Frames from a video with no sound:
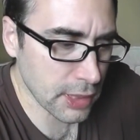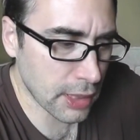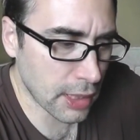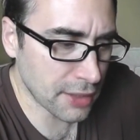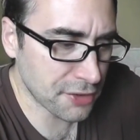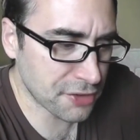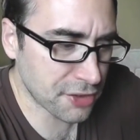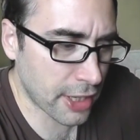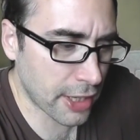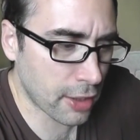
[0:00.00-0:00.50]

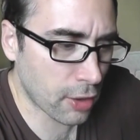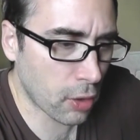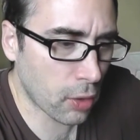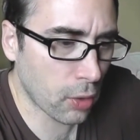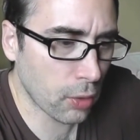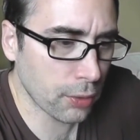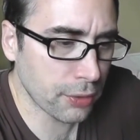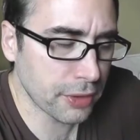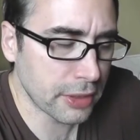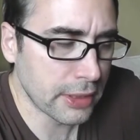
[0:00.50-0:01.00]
It's kind of
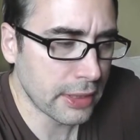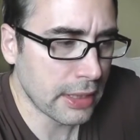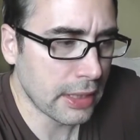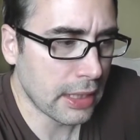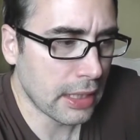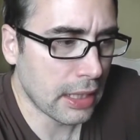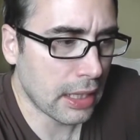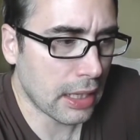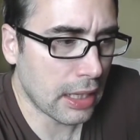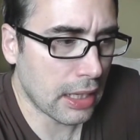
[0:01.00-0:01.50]
old.
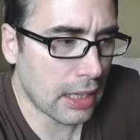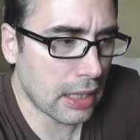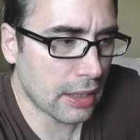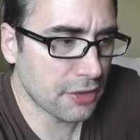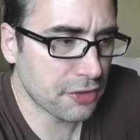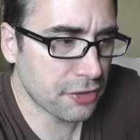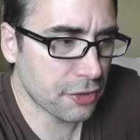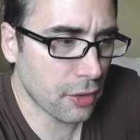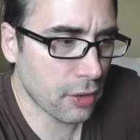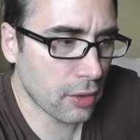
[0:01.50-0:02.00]

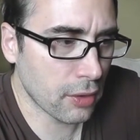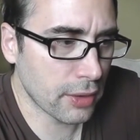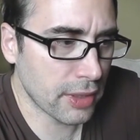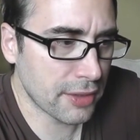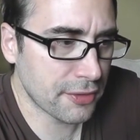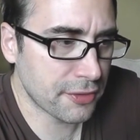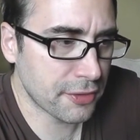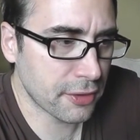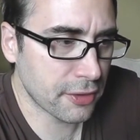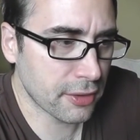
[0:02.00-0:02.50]
So
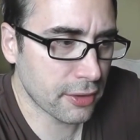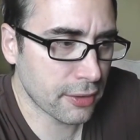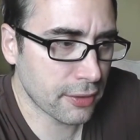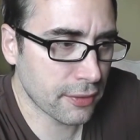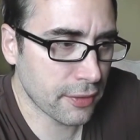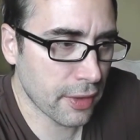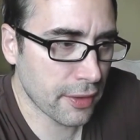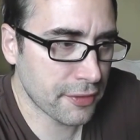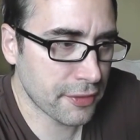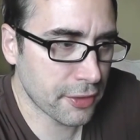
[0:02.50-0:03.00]
if
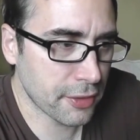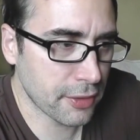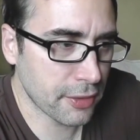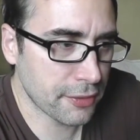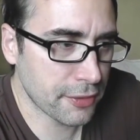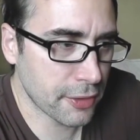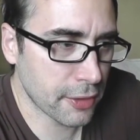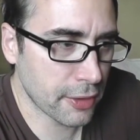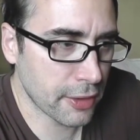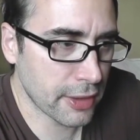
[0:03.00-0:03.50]

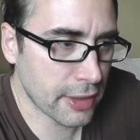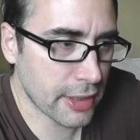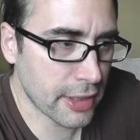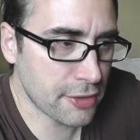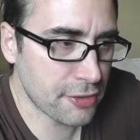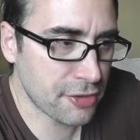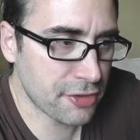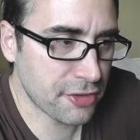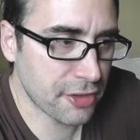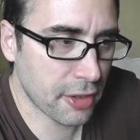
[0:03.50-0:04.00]
you're
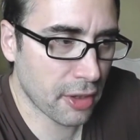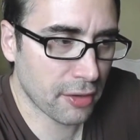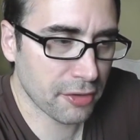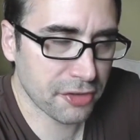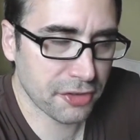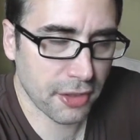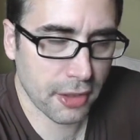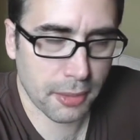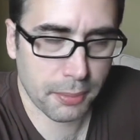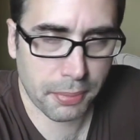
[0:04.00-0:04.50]
interested all of
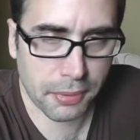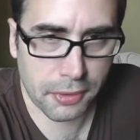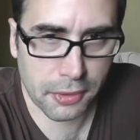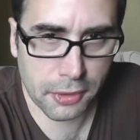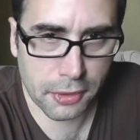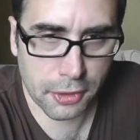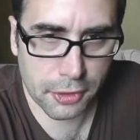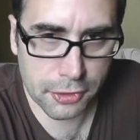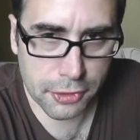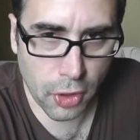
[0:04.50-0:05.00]
a sudden in
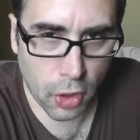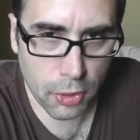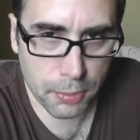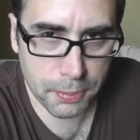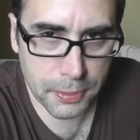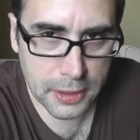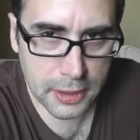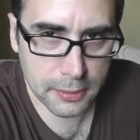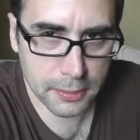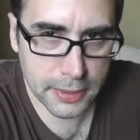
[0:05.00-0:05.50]
Perl, don't
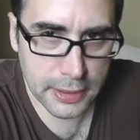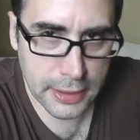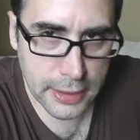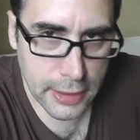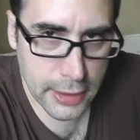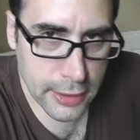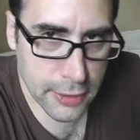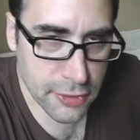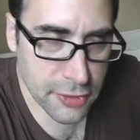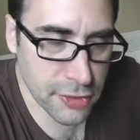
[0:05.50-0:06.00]
be,
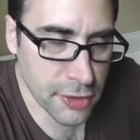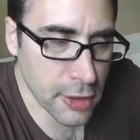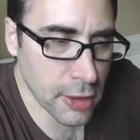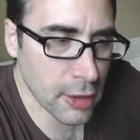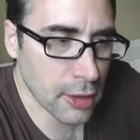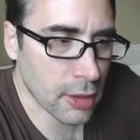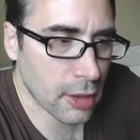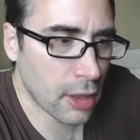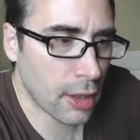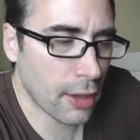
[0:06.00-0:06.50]
because
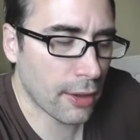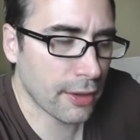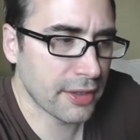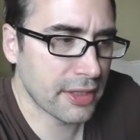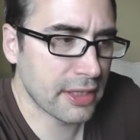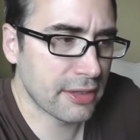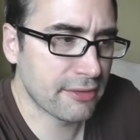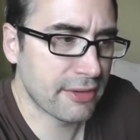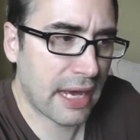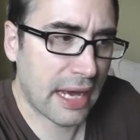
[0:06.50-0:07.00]
all
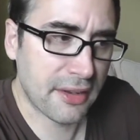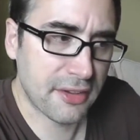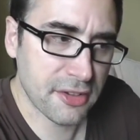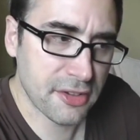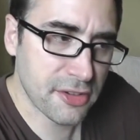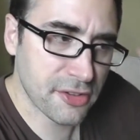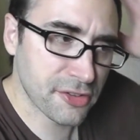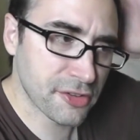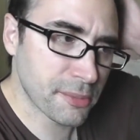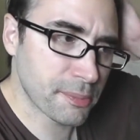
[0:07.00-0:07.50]
the
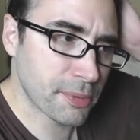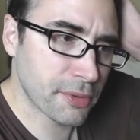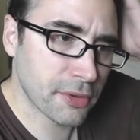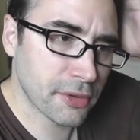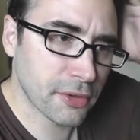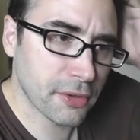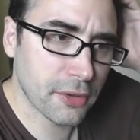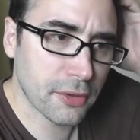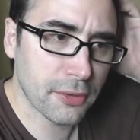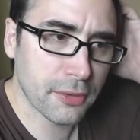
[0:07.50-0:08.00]
advantages of
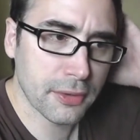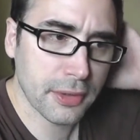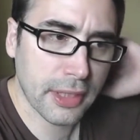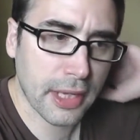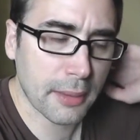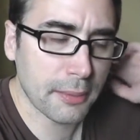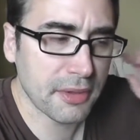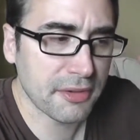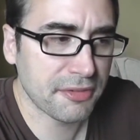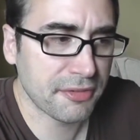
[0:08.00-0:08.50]
Perl
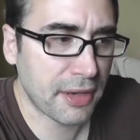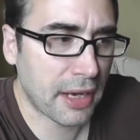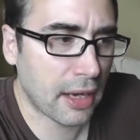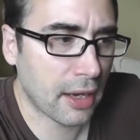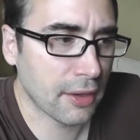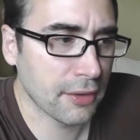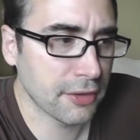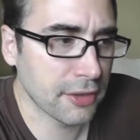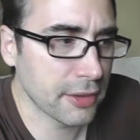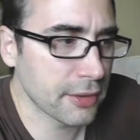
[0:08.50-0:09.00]
can be
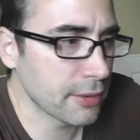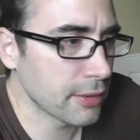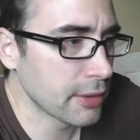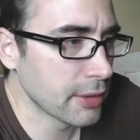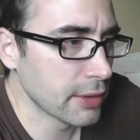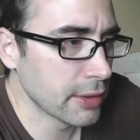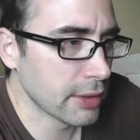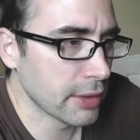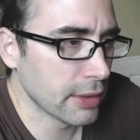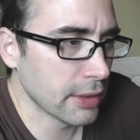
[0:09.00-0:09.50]
found in
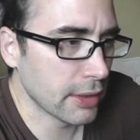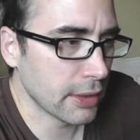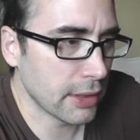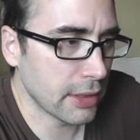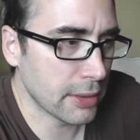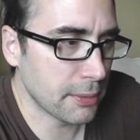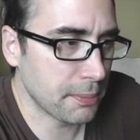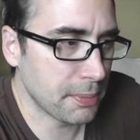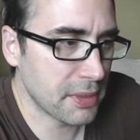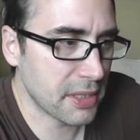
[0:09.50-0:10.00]

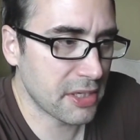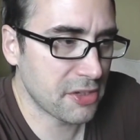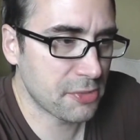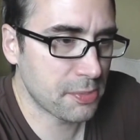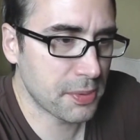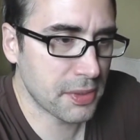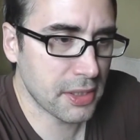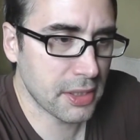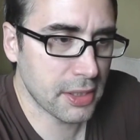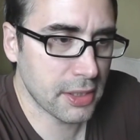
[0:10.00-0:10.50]

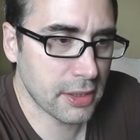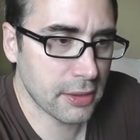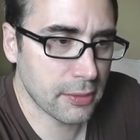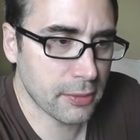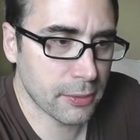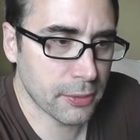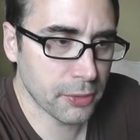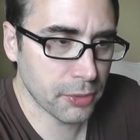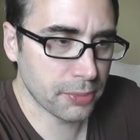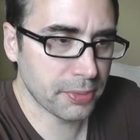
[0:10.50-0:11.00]

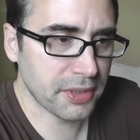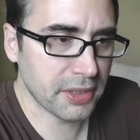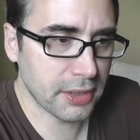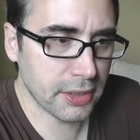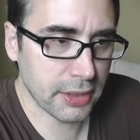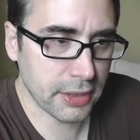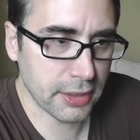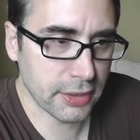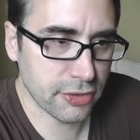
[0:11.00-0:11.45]
PHP, Ruby,